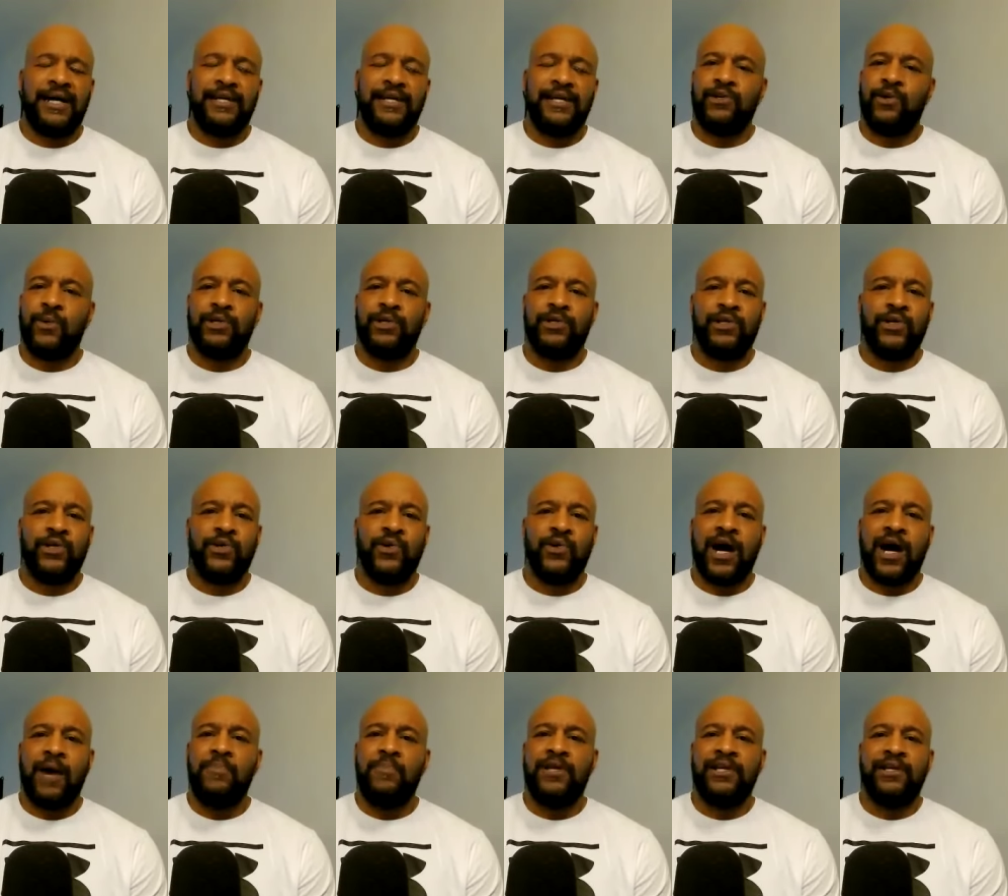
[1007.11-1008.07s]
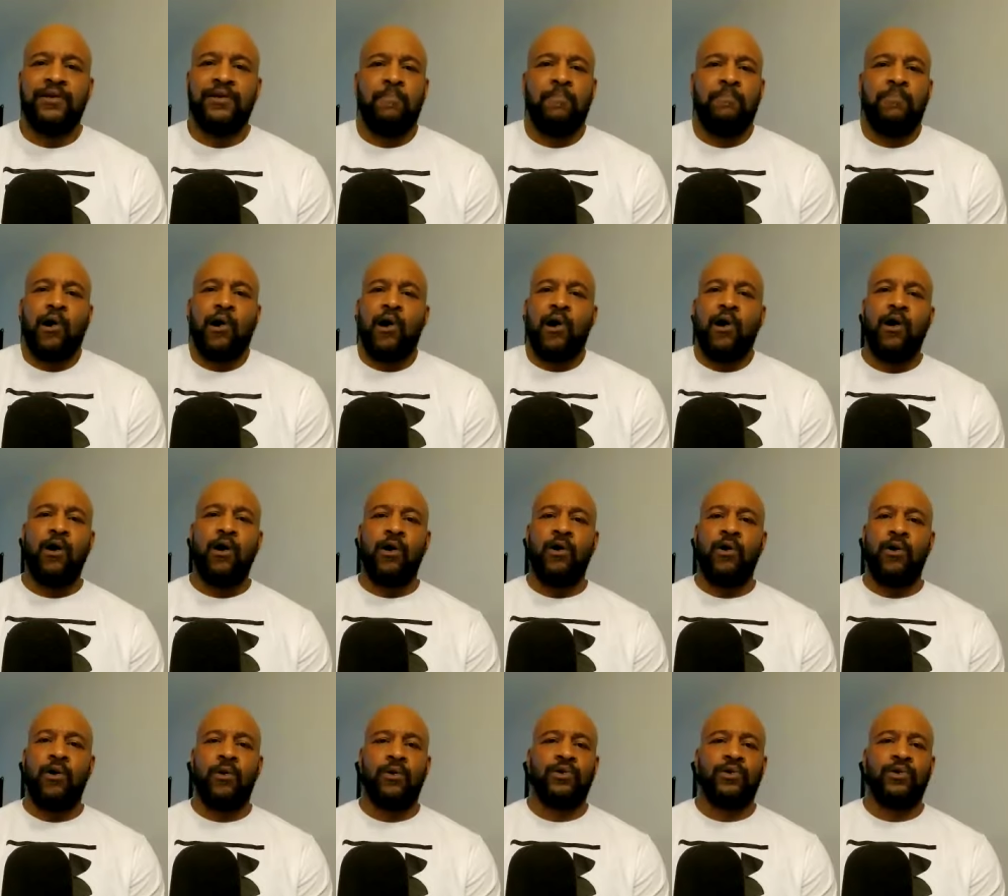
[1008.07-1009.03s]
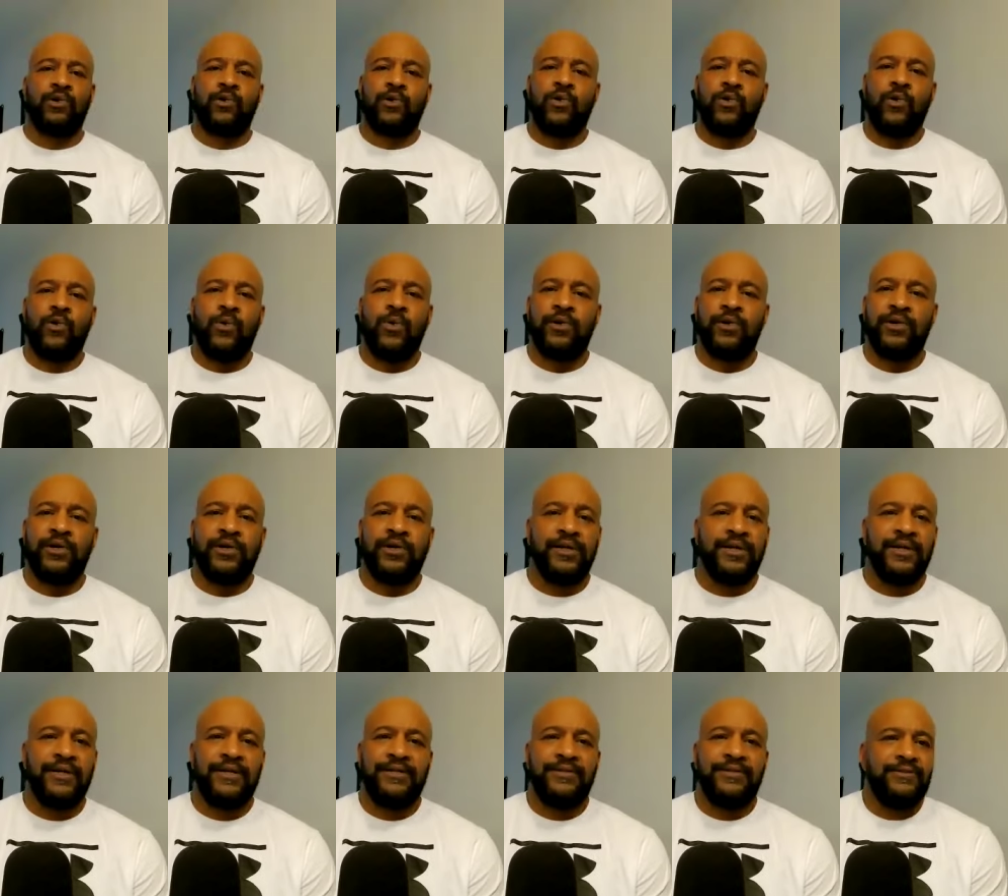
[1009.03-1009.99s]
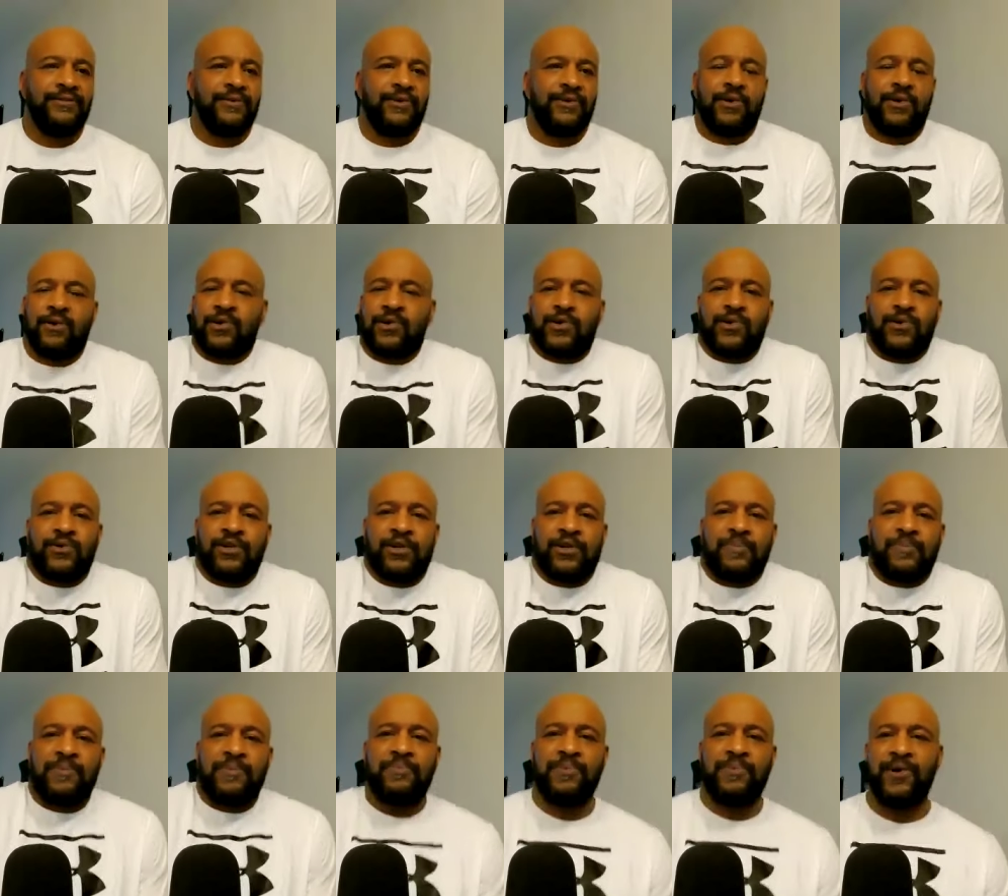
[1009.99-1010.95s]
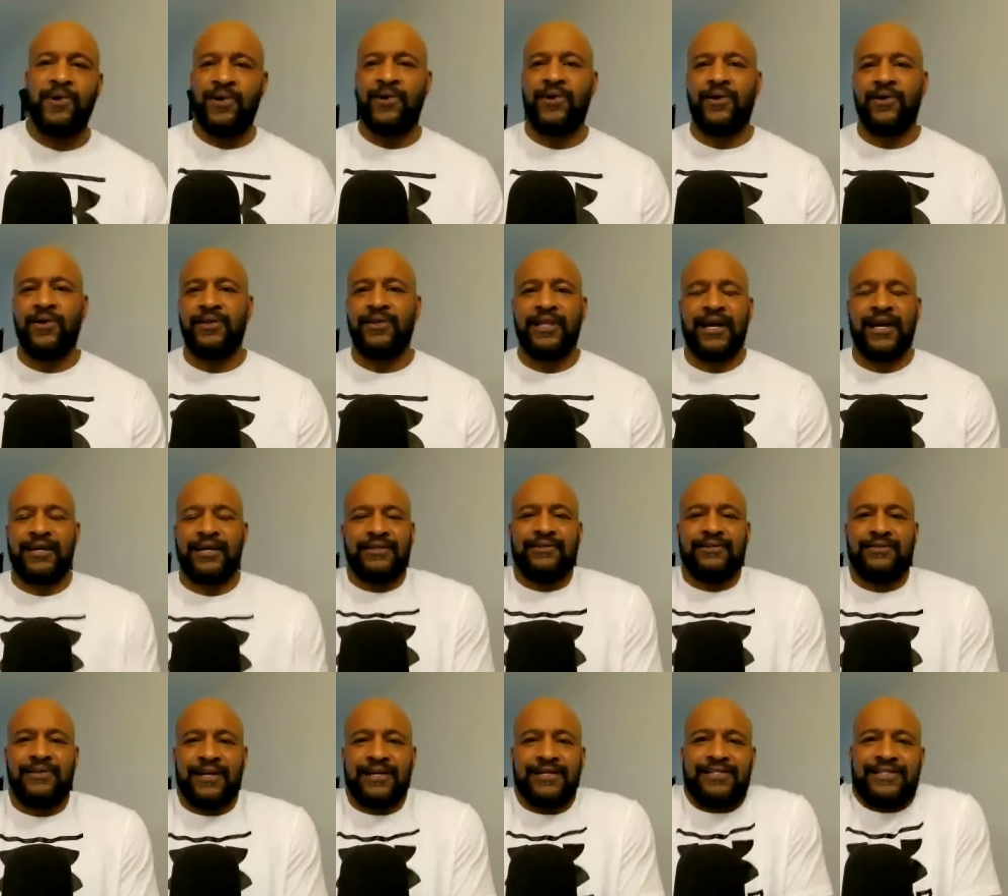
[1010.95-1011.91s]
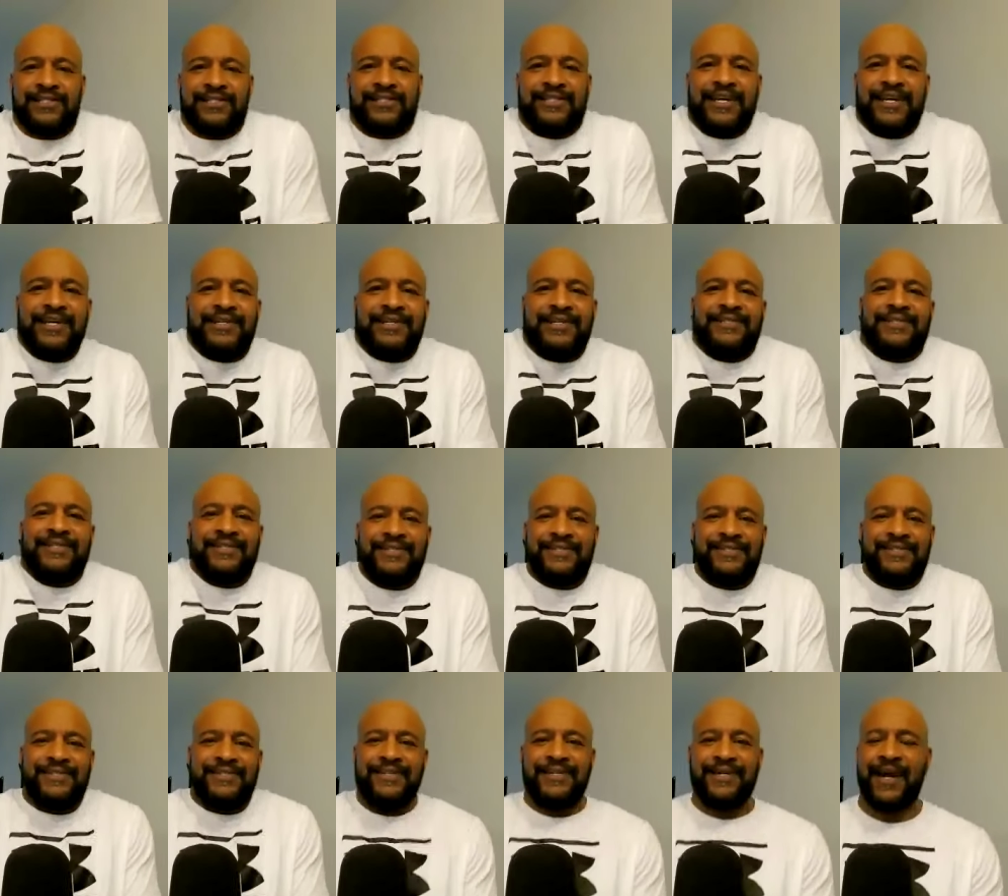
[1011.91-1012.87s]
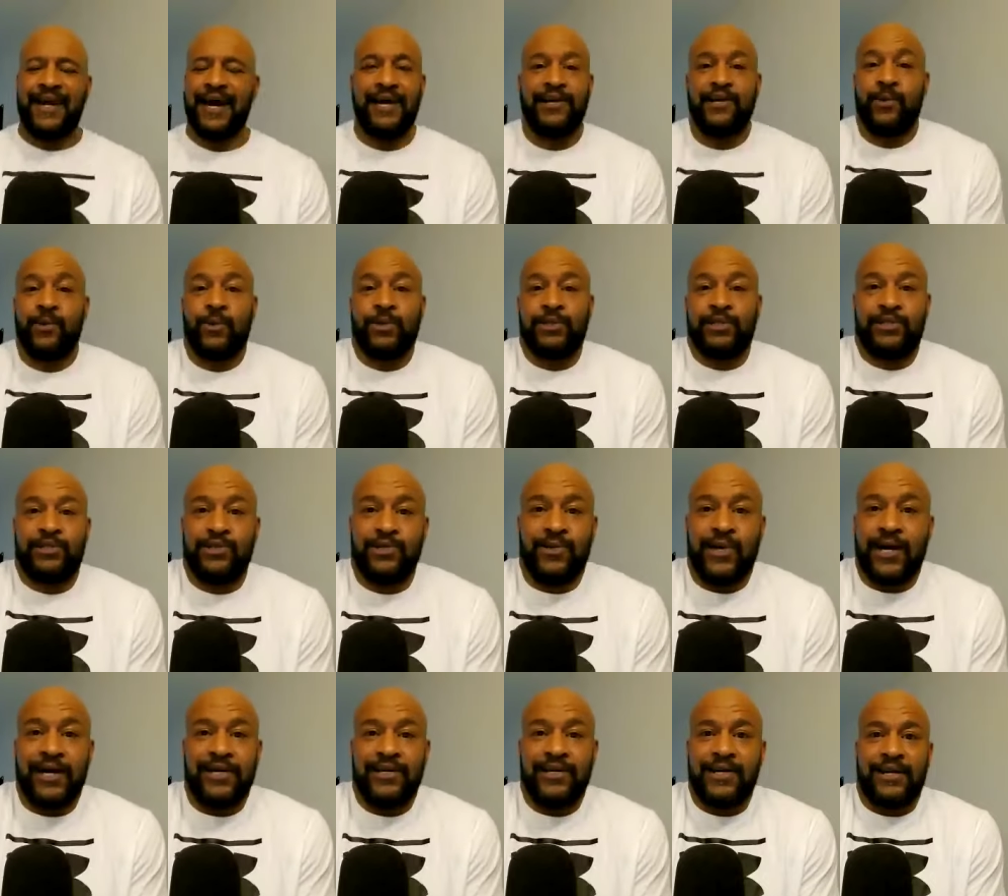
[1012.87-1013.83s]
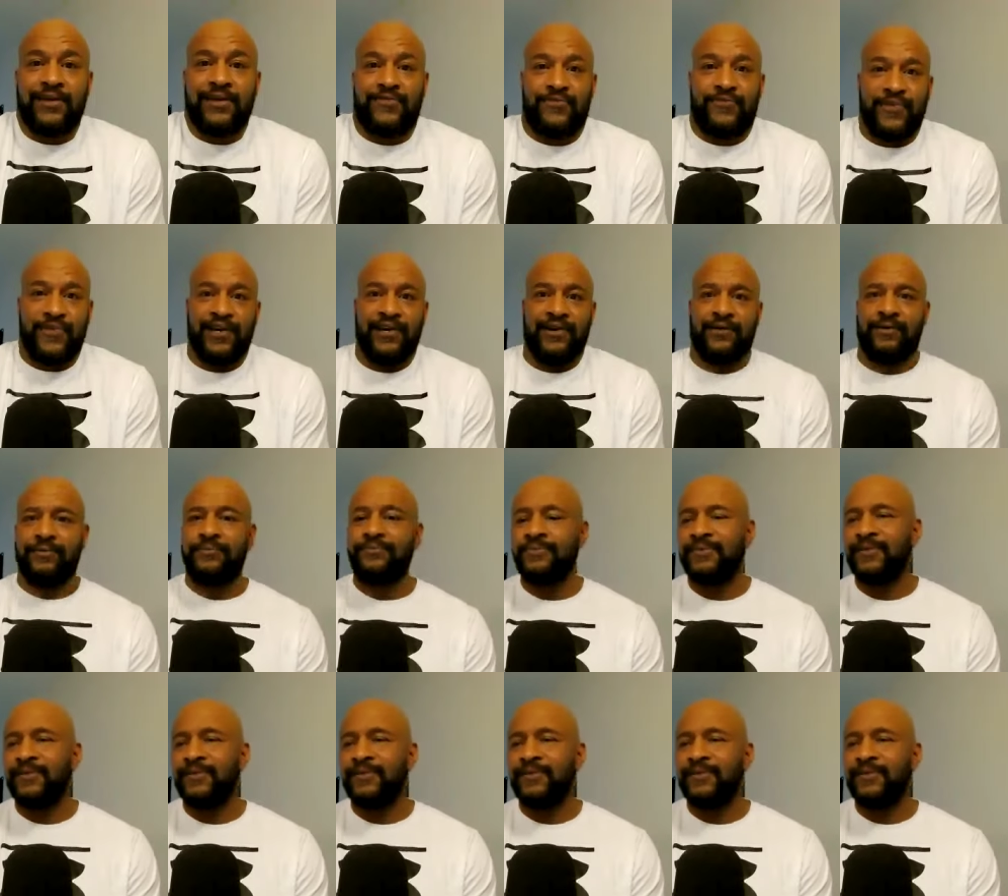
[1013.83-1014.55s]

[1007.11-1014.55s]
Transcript: I didn't know what to do. I'm in a ball on a corner, all curled up in a ball, like like shaking and shit. I didn't know what to do. I didn't know how to feel.